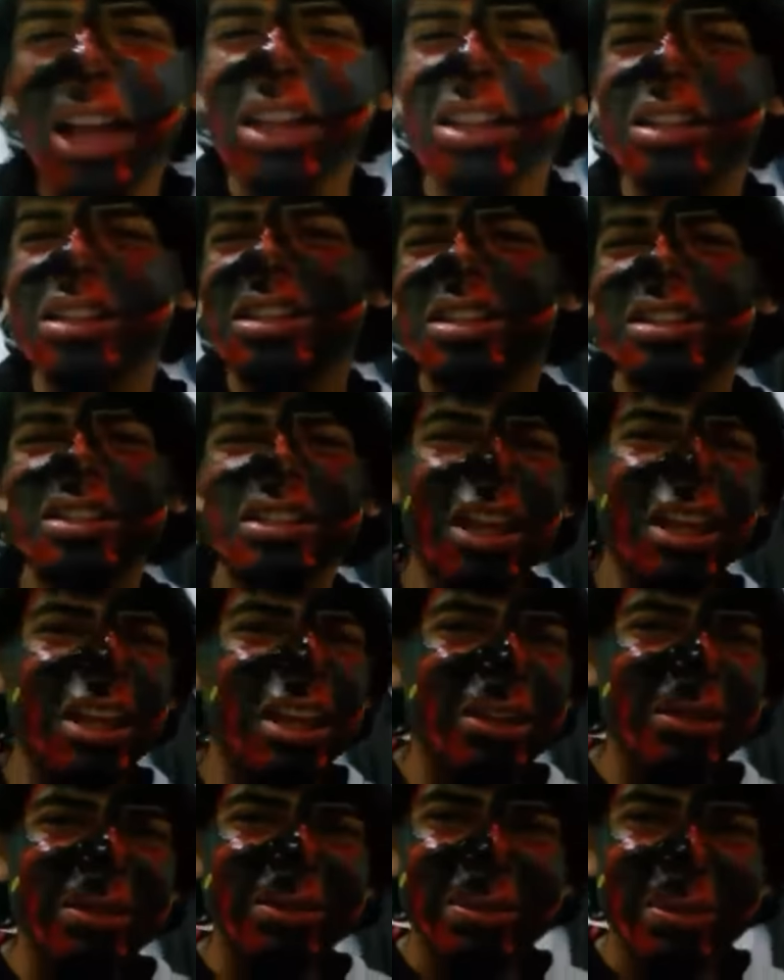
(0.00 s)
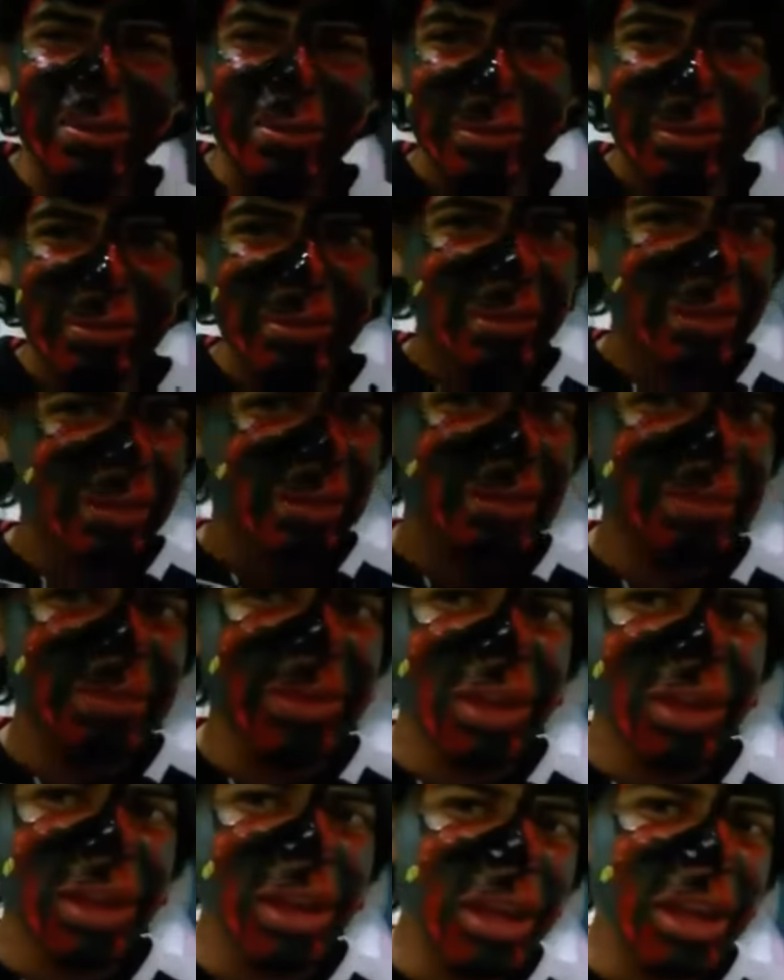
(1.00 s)
Ah, just kidding.
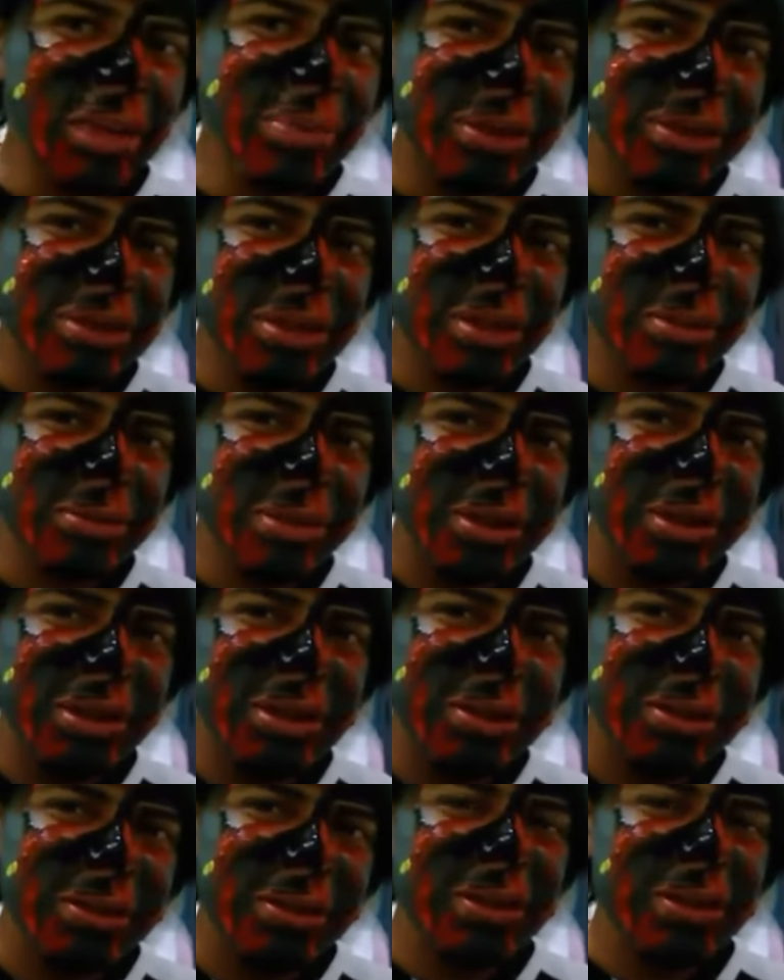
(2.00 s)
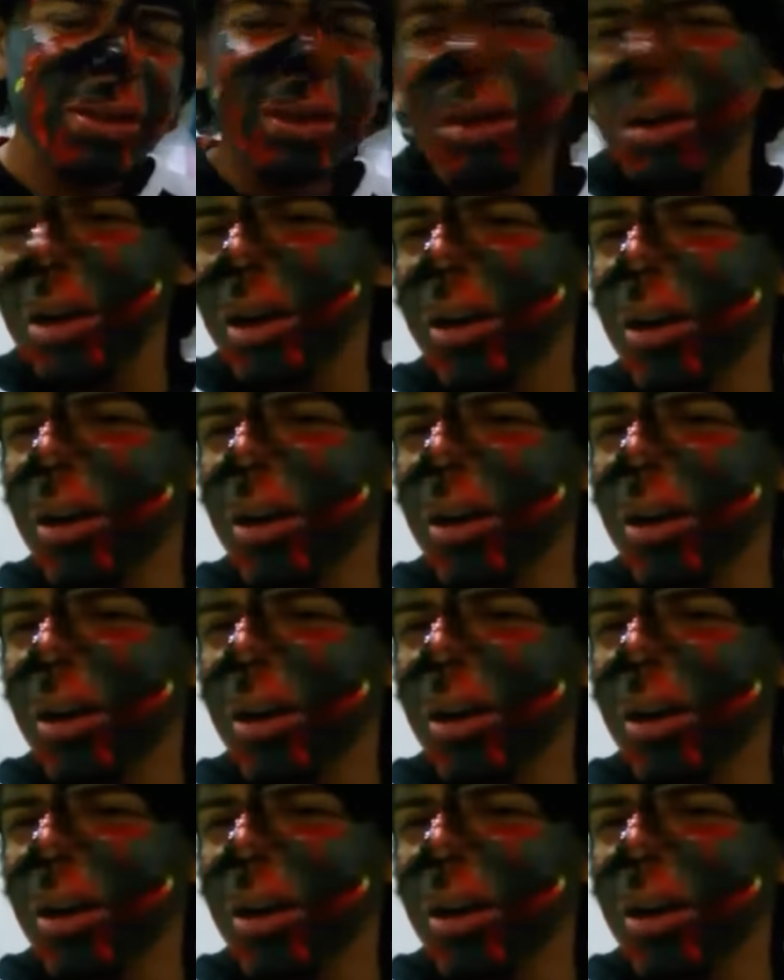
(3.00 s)
May I be a zombie?